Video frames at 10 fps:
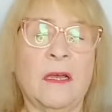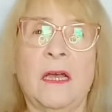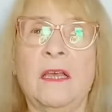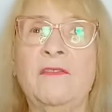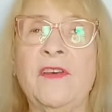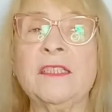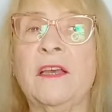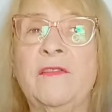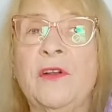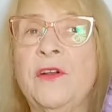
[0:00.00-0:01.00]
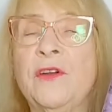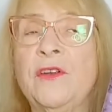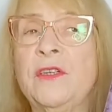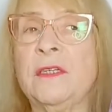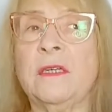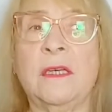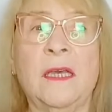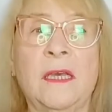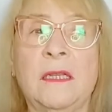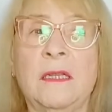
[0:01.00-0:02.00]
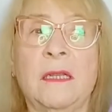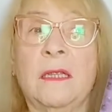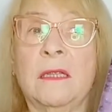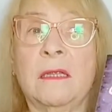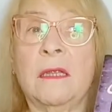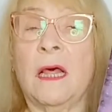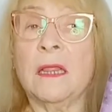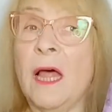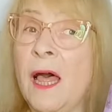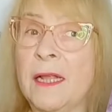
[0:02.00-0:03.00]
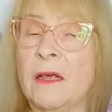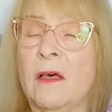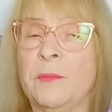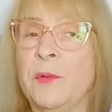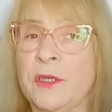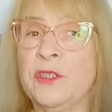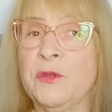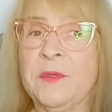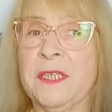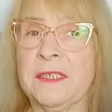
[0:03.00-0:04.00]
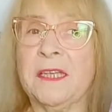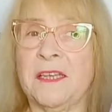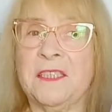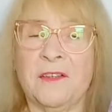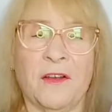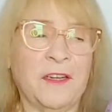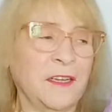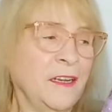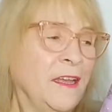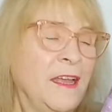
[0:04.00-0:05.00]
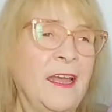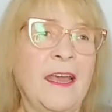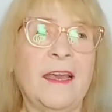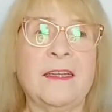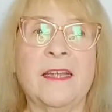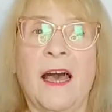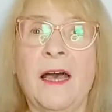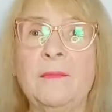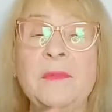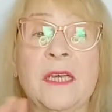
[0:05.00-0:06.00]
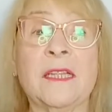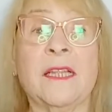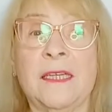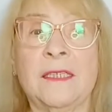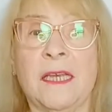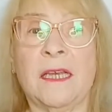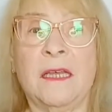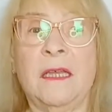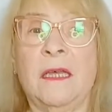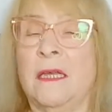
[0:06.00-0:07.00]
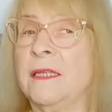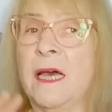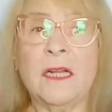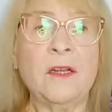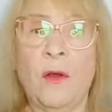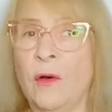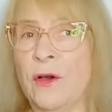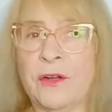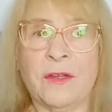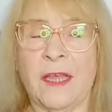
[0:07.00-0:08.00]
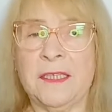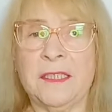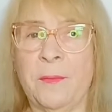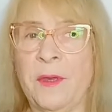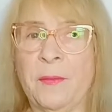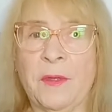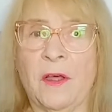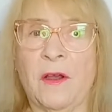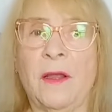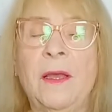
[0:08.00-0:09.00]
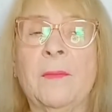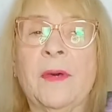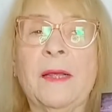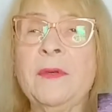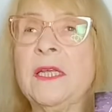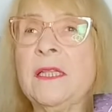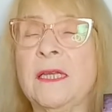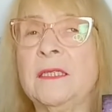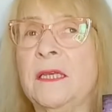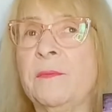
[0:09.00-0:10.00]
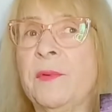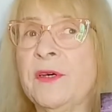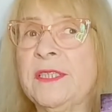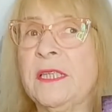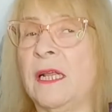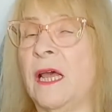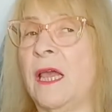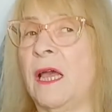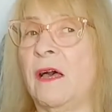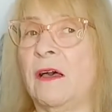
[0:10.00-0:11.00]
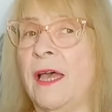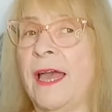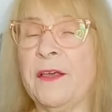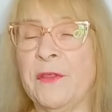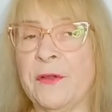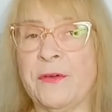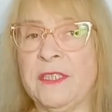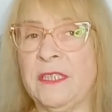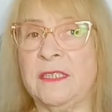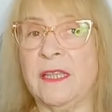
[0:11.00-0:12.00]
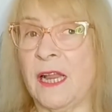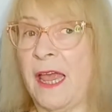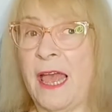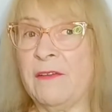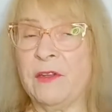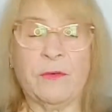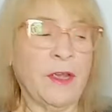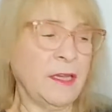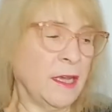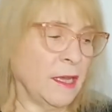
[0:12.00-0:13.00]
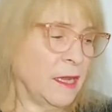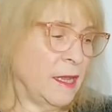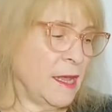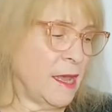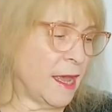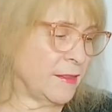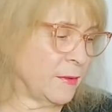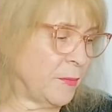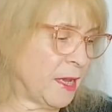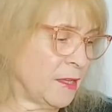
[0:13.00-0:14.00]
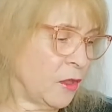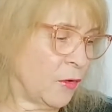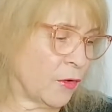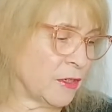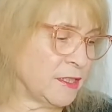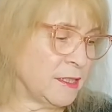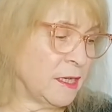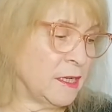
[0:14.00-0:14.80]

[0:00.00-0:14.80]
in fact, I've heard it a lot on BookTube since I started. And I'm collecting, not in order like some people are, but I'm collecting books that Agatha Christie's that I haven't read yet. And The Pale Horse,